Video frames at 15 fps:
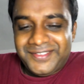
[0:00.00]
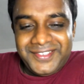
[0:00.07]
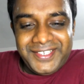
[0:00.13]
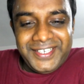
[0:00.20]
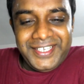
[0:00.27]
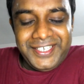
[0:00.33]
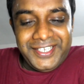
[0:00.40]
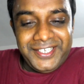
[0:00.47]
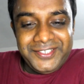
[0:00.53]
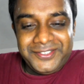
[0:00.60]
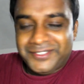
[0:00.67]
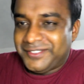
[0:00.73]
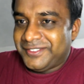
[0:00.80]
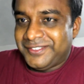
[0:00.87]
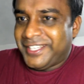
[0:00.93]
It
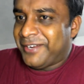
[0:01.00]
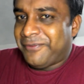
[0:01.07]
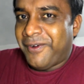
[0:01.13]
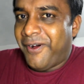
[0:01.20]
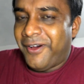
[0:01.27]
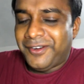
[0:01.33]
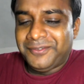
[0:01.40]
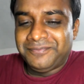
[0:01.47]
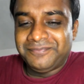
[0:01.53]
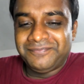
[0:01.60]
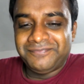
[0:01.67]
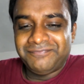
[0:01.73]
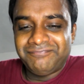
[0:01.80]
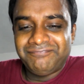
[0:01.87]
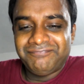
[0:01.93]
is therefore
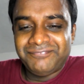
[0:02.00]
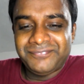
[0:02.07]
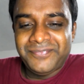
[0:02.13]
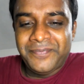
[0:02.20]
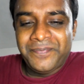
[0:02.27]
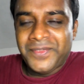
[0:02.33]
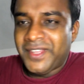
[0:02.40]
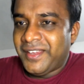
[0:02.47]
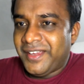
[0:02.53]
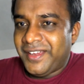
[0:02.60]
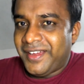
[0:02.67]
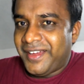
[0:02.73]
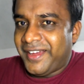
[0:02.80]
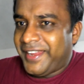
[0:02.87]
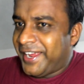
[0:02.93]

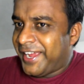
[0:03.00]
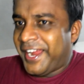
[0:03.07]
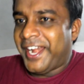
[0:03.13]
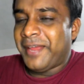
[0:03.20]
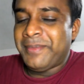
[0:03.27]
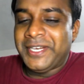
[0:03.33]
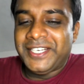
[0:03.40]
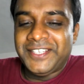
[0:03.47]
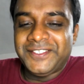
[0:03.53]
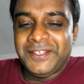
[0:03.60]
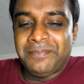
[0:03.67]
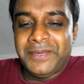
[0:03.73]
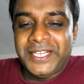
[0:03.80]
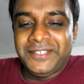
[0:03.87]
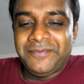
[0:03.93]
an academic
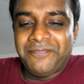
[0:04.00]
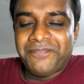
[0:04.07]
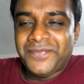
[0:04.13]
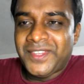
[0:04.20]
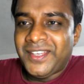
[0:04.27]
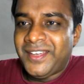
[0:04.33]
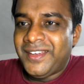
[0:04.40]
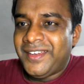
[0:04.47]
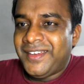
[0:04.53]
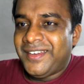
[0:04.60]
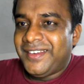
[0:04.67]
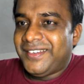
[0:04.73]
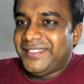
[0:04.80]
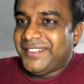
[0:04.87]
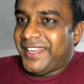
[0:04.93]
discipline
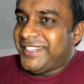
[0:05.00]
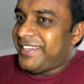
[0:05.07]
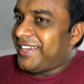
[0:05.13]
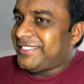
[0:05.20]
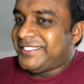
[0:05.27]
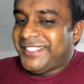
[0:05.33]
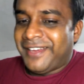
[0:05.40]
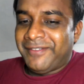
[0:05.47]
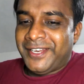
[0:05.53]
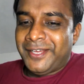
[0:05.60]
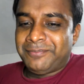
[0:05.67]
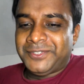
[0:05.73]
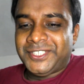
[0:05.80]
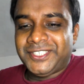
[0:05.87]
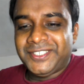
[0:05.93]
that has
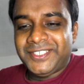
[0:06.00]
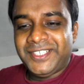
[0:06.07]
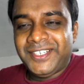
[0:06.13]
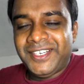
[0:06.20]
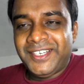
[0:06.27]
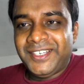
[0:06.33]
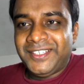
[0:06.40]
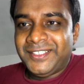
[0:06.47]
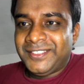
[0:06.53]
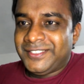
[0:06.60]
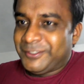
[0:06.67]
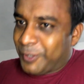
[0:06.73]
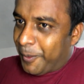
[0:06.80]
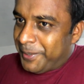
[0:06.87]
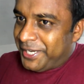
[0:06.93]
developed
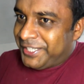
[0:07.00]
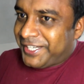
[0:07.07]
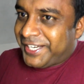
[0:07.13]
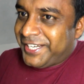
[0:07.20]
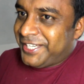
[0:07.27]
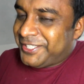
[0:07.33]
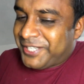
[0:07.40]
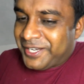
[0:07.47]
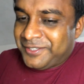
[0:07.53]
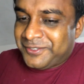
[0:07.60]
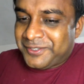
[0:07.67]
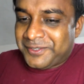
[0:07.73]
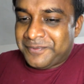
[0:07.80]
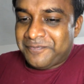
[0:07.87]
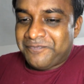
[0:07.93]
so many
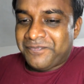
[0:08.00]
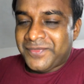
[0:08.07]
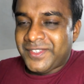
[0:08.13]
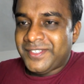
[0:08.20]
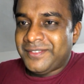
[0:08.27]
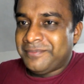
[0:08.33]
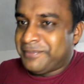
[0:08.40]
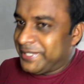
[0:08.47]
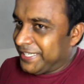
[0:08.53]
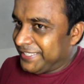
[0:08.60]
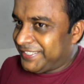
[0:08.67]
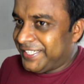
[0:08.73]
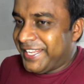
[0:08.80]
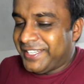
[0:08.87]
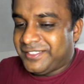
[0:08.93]
traditions,
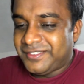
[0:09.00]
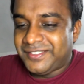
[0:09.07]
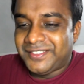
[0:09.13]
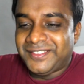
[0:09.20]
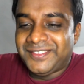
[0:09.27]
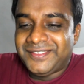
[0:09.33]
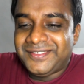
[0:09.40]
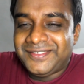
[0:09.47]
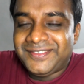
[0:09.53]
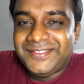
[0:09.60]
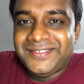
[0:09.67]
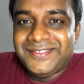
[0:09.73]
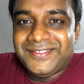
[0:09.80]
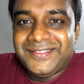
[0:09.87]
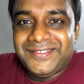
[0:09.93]
precedents,
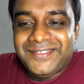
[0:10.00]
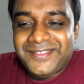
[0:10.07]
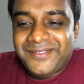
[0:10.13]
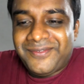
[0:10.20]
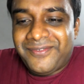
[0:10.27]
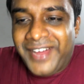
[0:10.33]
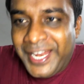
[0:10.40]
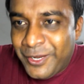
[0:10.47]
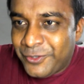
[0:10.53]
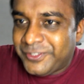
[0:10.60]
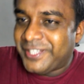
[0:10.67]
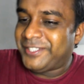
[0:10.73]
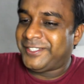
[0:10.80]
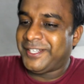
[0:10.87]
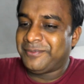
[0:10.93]
value
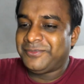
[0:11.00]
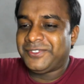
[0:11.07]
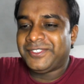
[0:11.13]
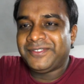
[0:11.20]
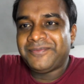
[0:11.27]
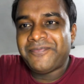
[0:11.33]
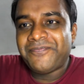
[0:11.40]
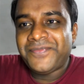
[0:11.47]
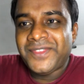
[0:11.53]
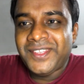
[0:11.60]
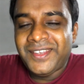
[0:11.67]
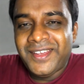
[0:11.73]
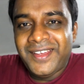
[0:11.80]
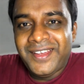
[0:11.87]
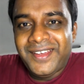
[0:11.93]
systems
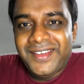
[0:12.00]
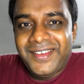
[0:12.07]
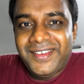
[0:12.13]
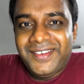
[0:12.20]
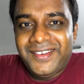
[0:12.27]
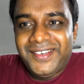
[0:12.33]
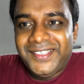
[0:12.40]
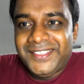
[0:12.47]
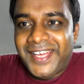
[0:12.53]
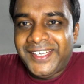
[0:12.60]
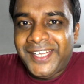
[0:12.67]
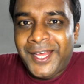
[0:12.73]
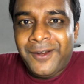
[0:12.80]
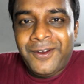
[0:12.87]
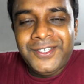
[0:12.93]
that
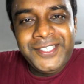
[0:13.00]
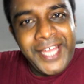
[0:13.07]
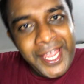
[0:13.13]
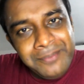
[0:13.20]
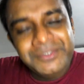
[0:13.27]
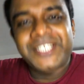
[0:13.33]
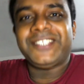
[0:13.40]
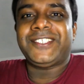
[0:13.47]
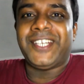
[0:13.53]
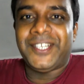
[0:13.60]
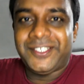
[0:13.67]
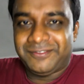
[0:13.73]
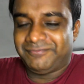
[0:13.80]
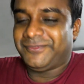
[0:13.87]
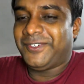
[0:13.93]
are all time
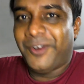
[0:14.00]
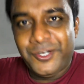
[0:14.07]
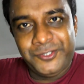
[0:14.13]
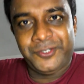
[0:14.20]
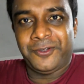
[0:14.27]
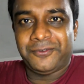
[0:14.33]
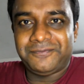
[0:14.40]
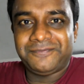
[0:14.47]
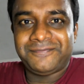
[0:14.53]
tested also.